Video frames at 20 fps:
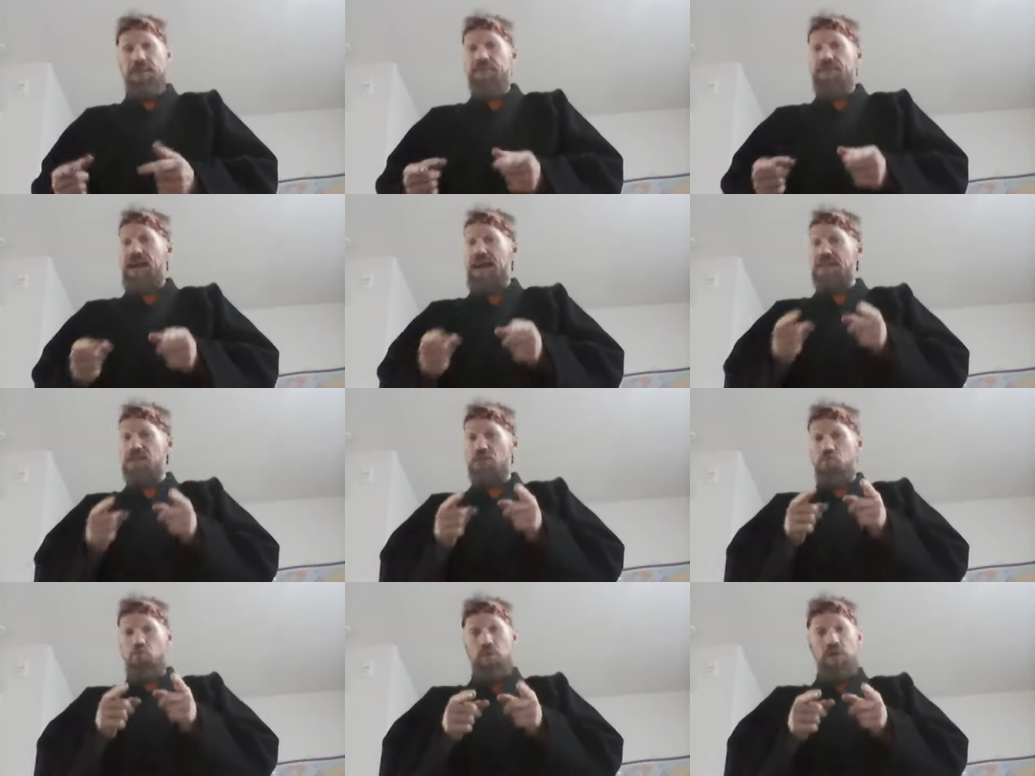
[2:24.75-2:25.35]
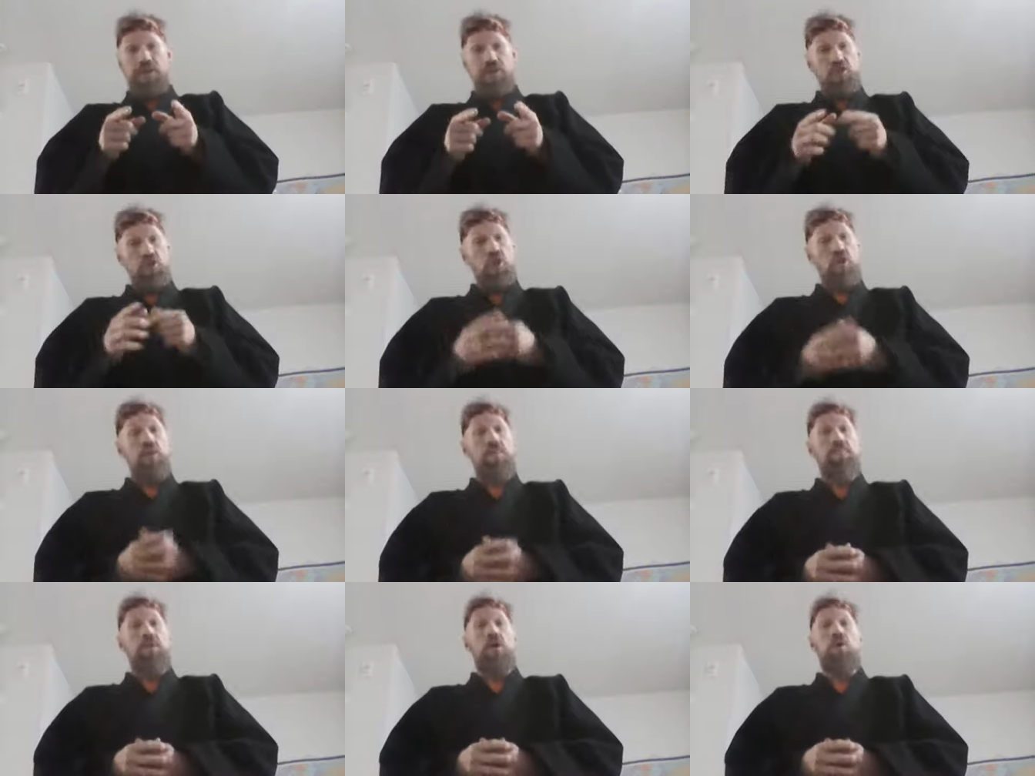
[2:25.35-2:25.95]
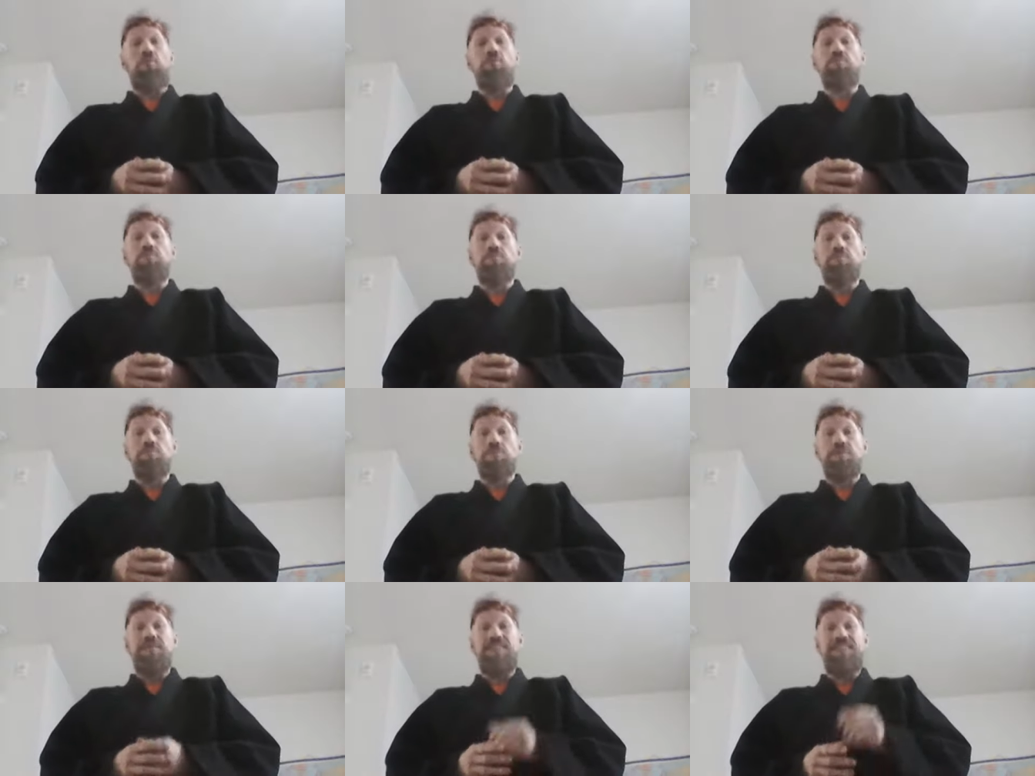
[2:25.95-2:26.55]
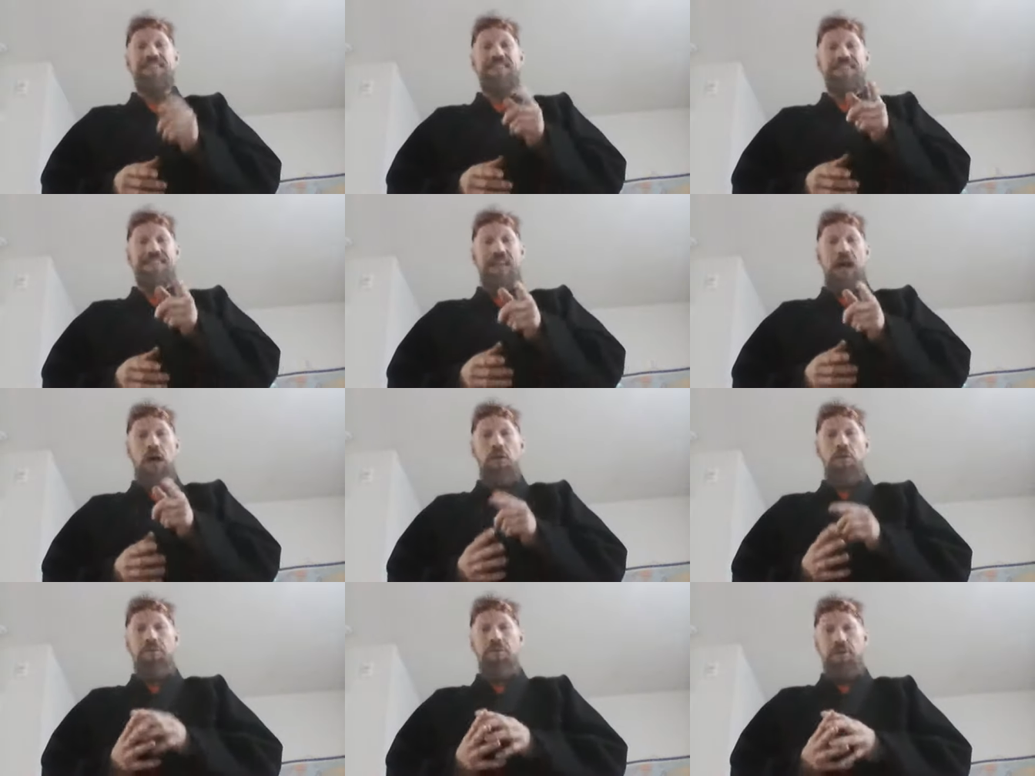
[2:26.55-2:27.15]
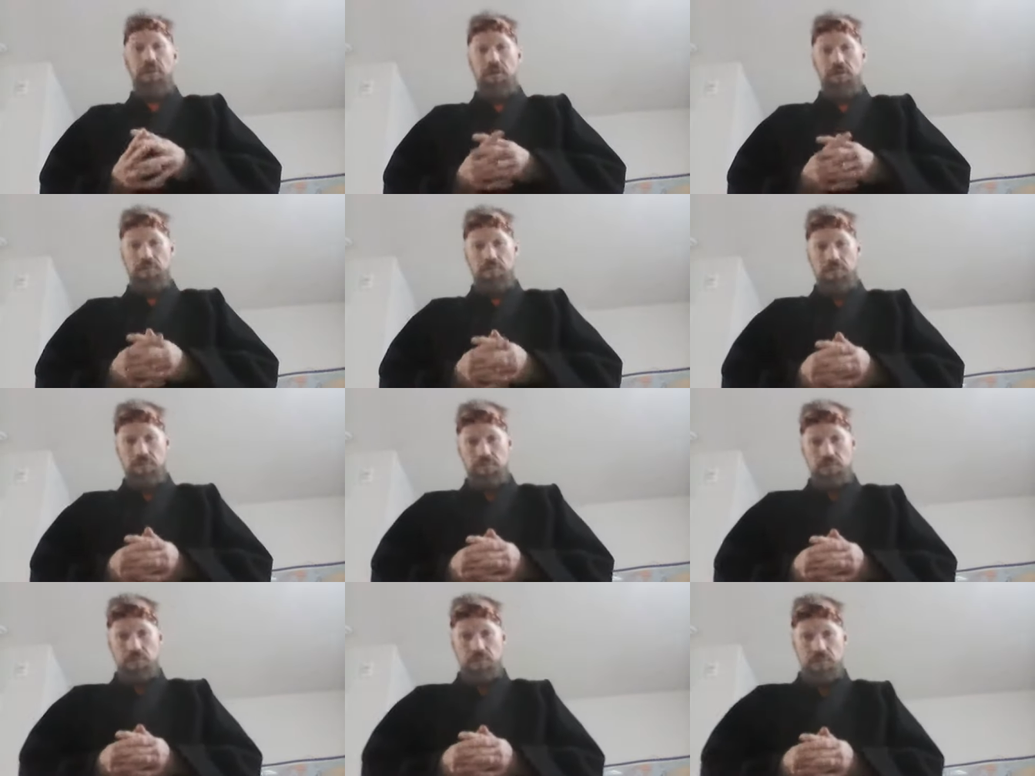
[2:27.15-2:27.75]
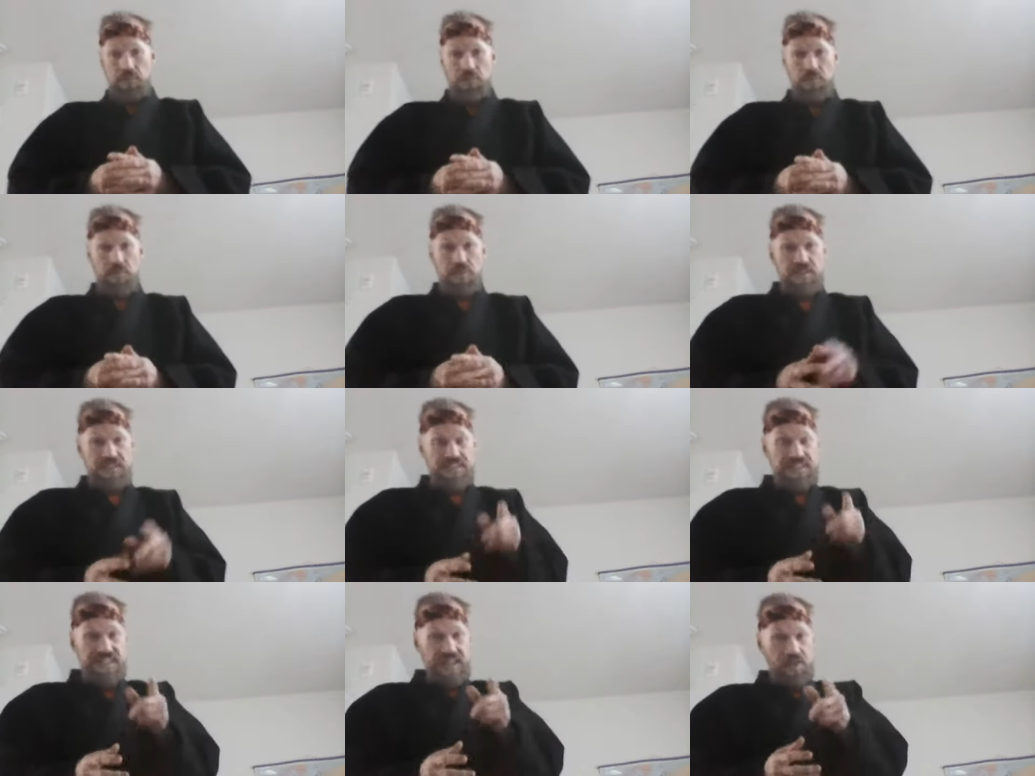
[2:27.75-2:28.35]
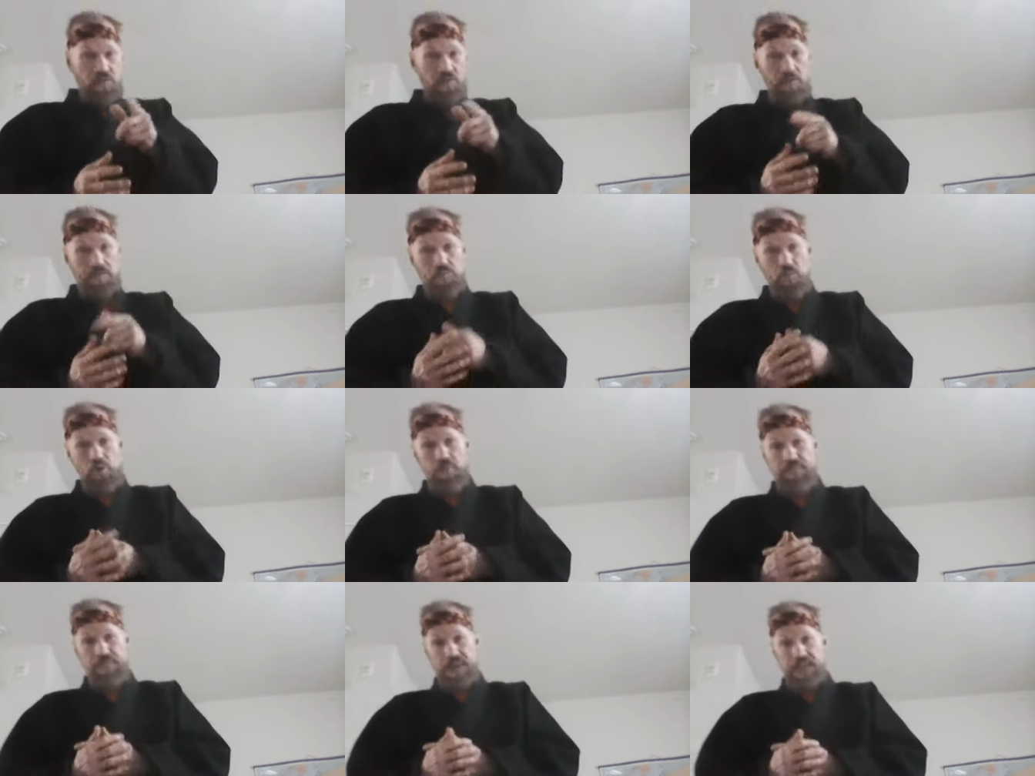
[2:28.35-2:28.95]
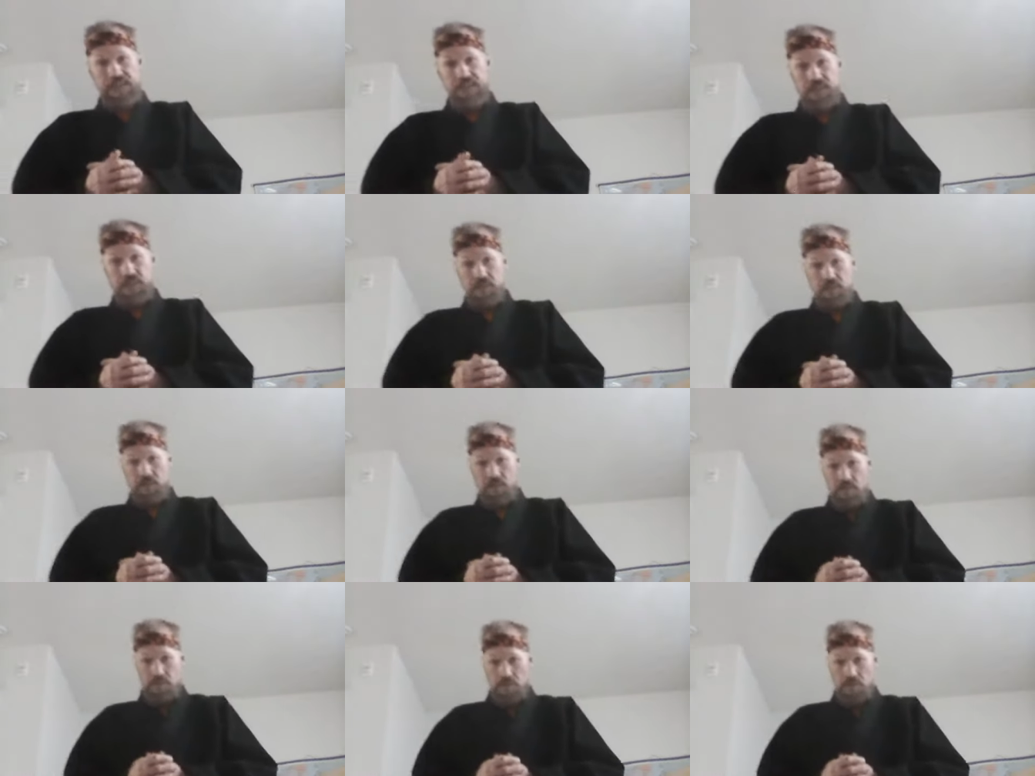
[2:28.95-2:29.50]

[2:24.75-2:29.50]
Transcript: That's what it's all about. Stealth. Secret movements.